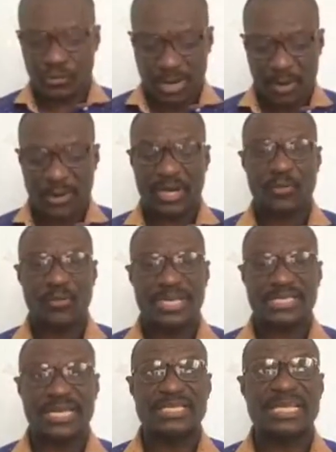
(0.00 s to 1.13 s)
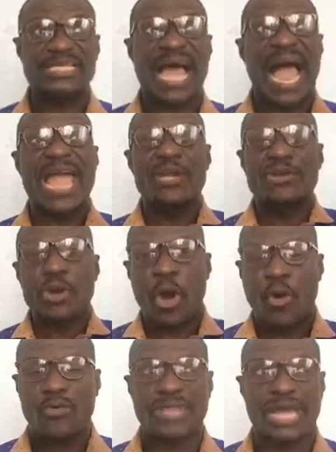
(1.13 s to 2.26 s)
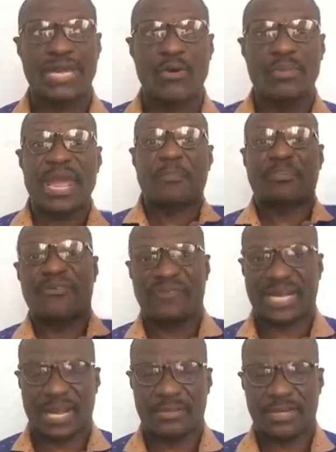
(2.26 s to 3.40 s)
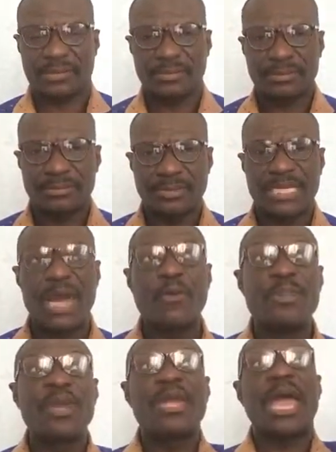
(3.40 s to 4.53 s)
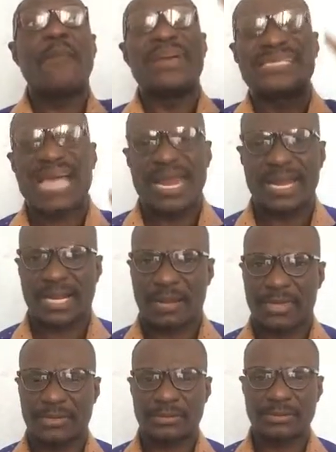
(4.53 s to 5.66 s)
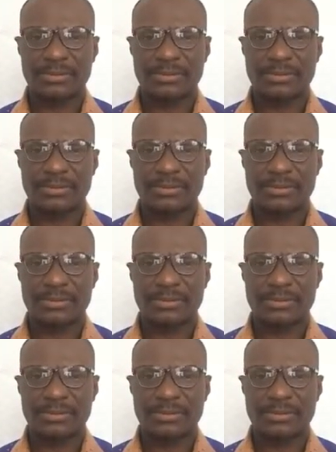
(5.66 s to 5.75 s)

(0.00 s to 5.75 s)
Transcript: Remember what the woman said? It says, I know that there will be a prophet coming. There will be a Messiah coming.